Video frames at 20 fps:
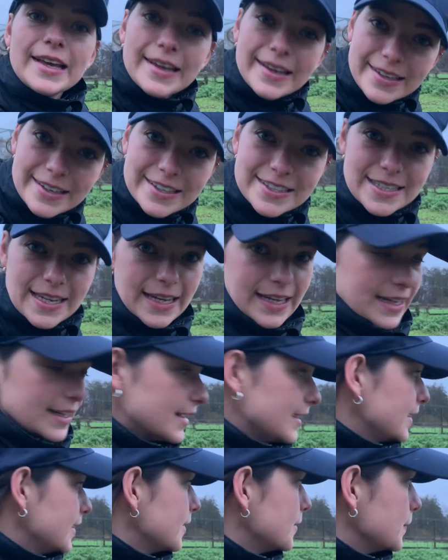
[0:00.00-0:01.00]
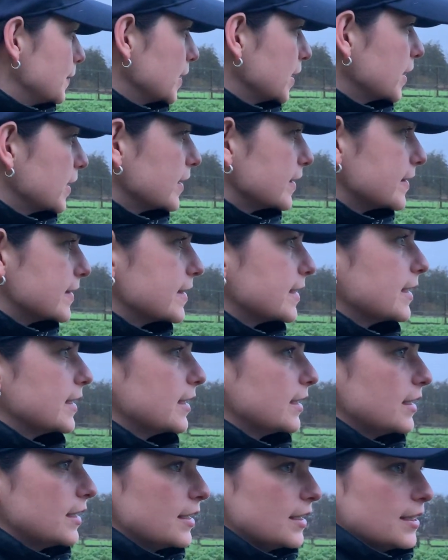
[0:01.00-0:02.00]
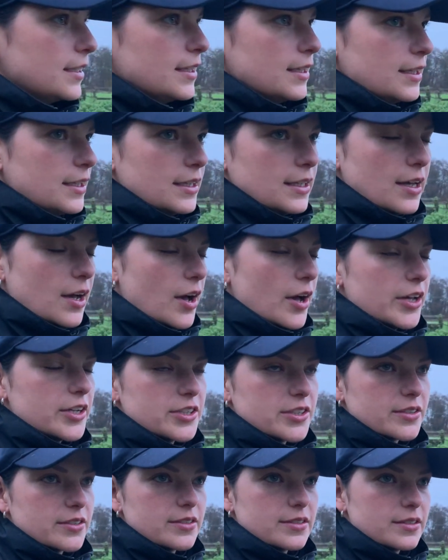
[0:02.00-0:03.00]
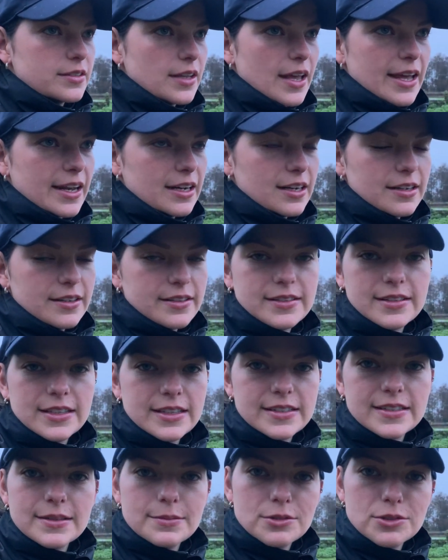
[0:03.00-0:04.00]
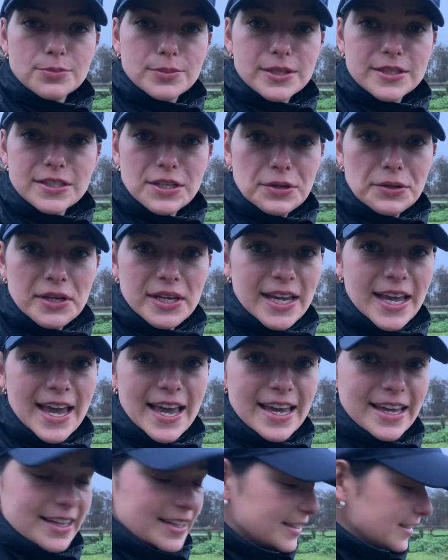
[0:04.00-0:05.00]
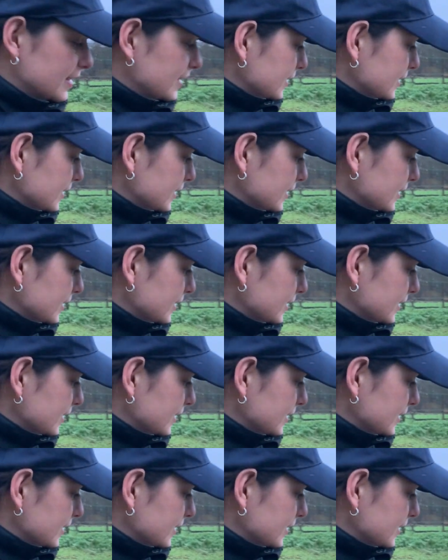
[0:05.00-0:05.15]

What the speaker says: in a day because I just endlessly seem to be soaking hay.